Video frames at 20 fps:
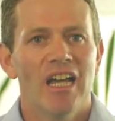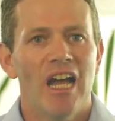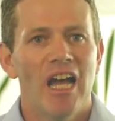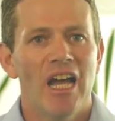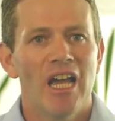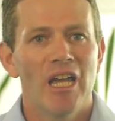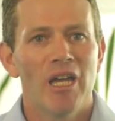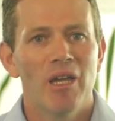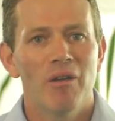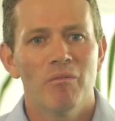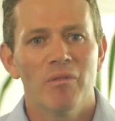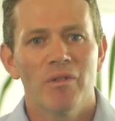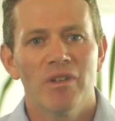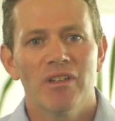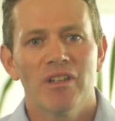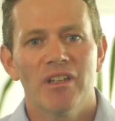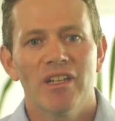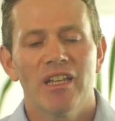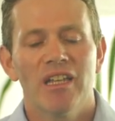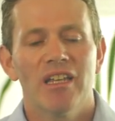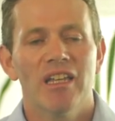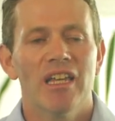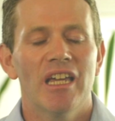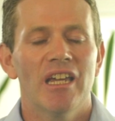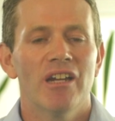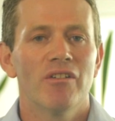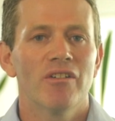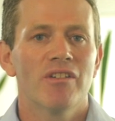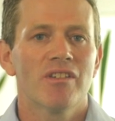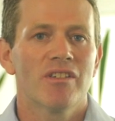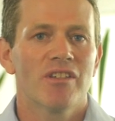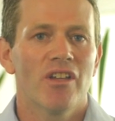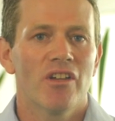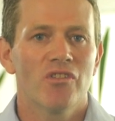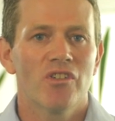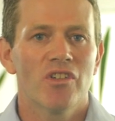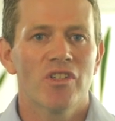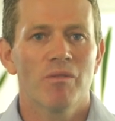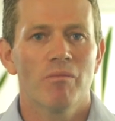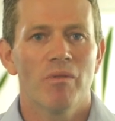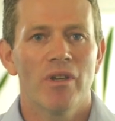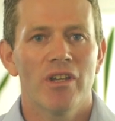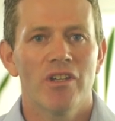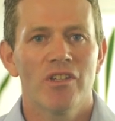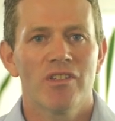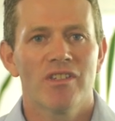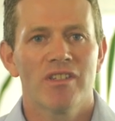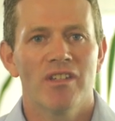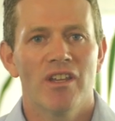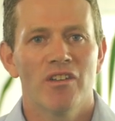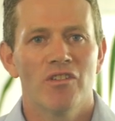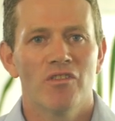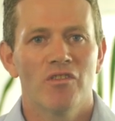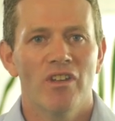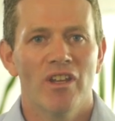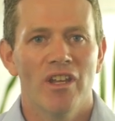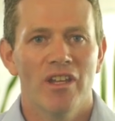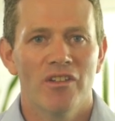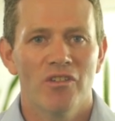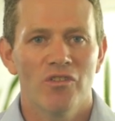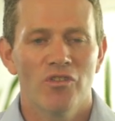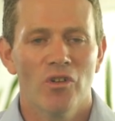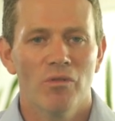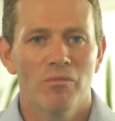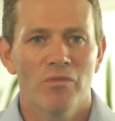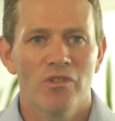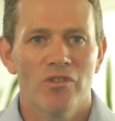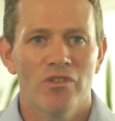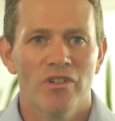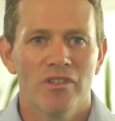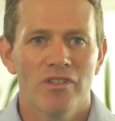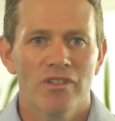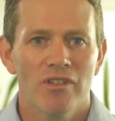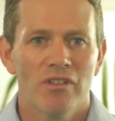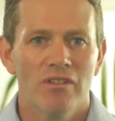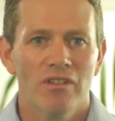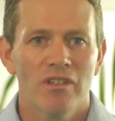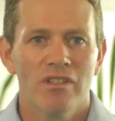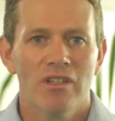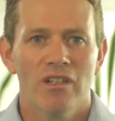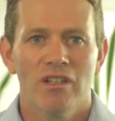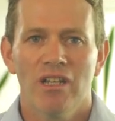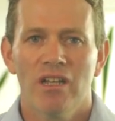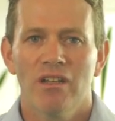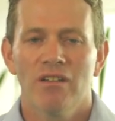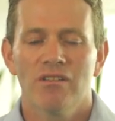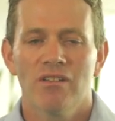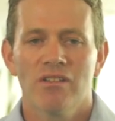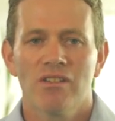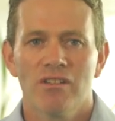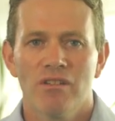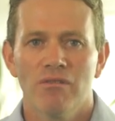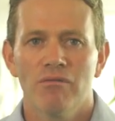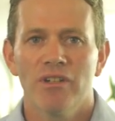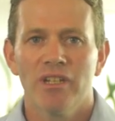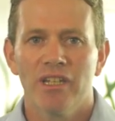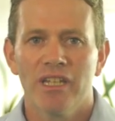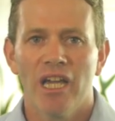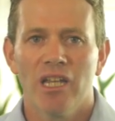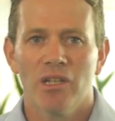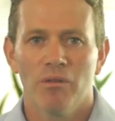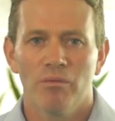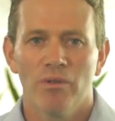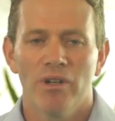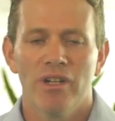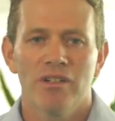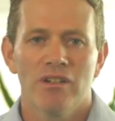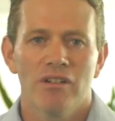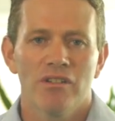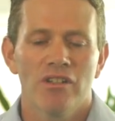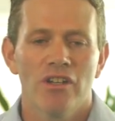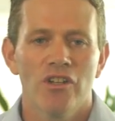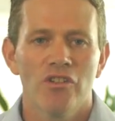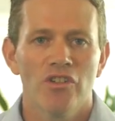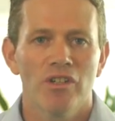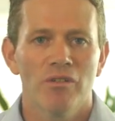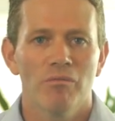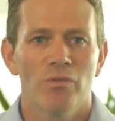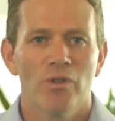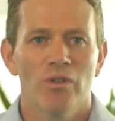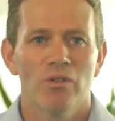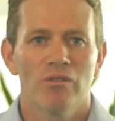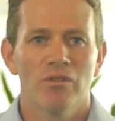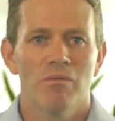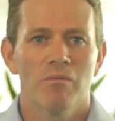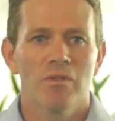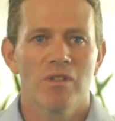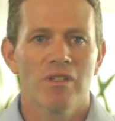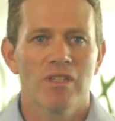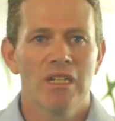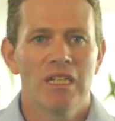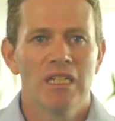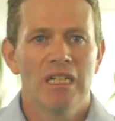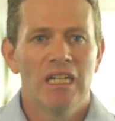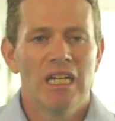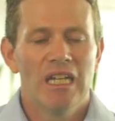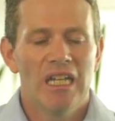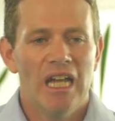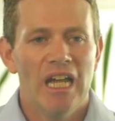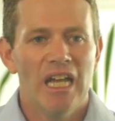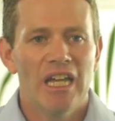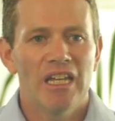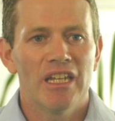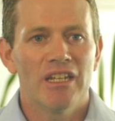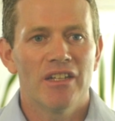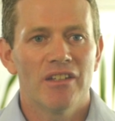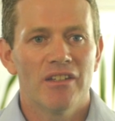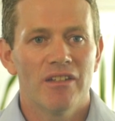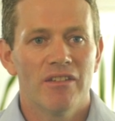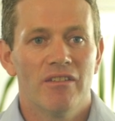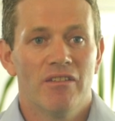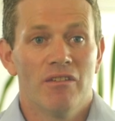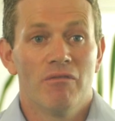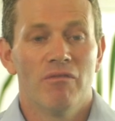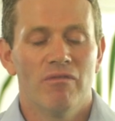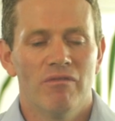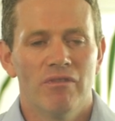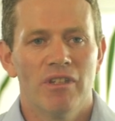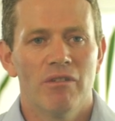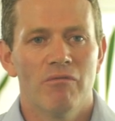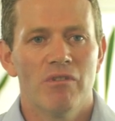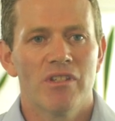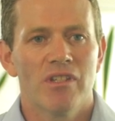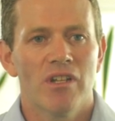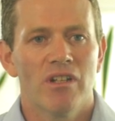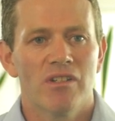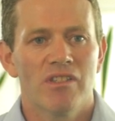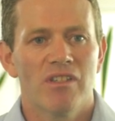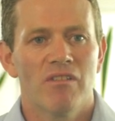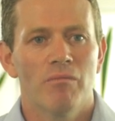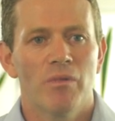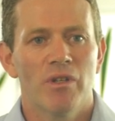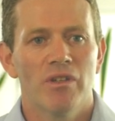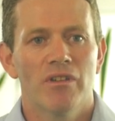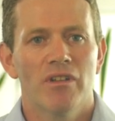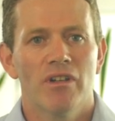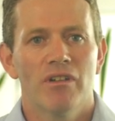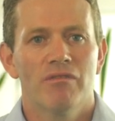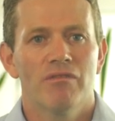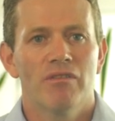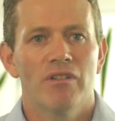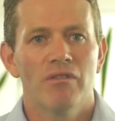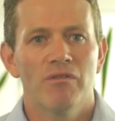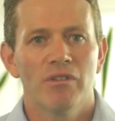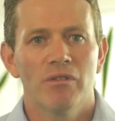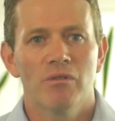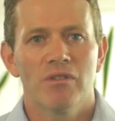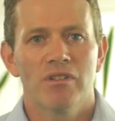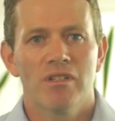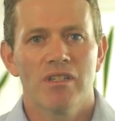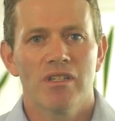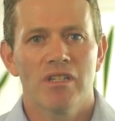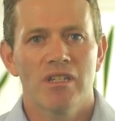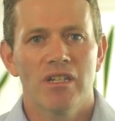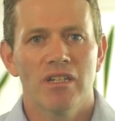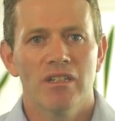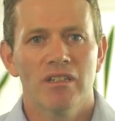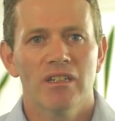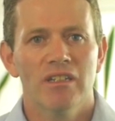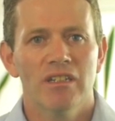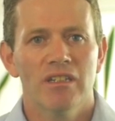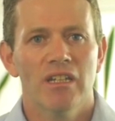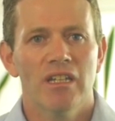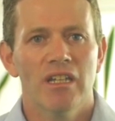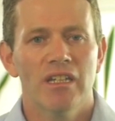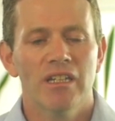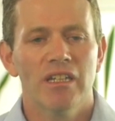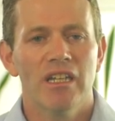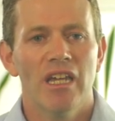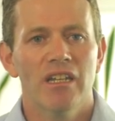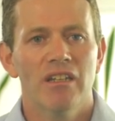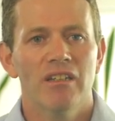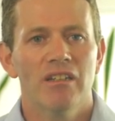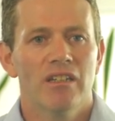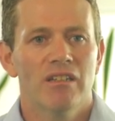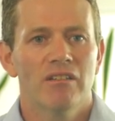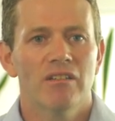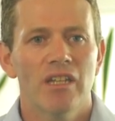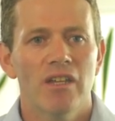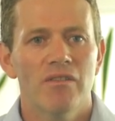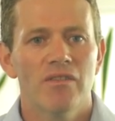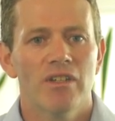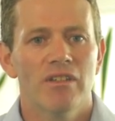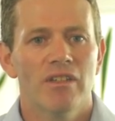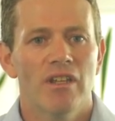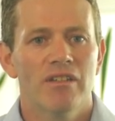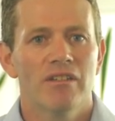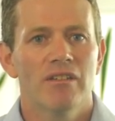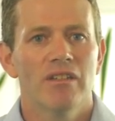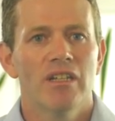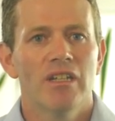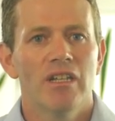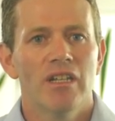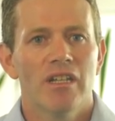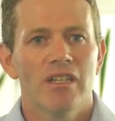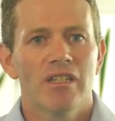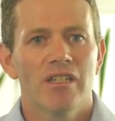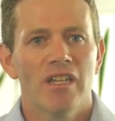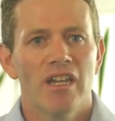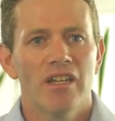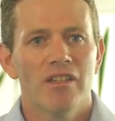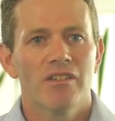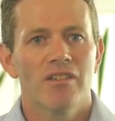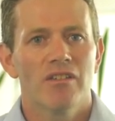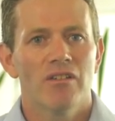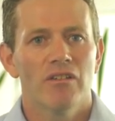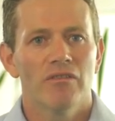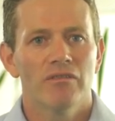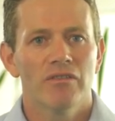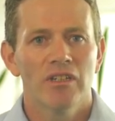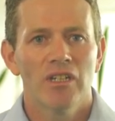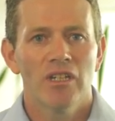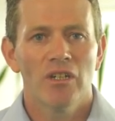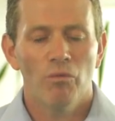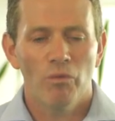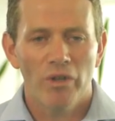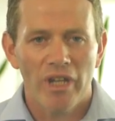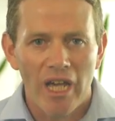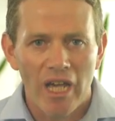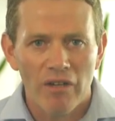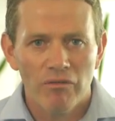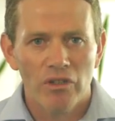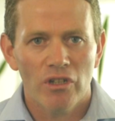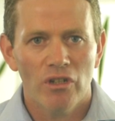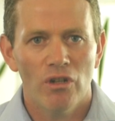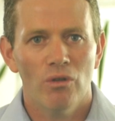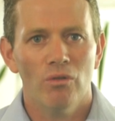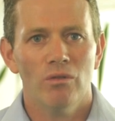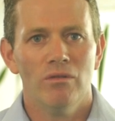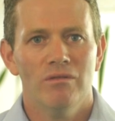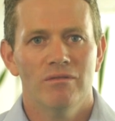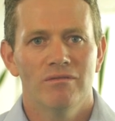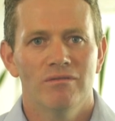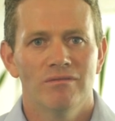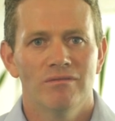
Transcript: areas such as space and geometry. So this allowed us to recalibrate our teaching programs, and the results have been there for everyone to see. And again, it gives you that sense of, we have a goal,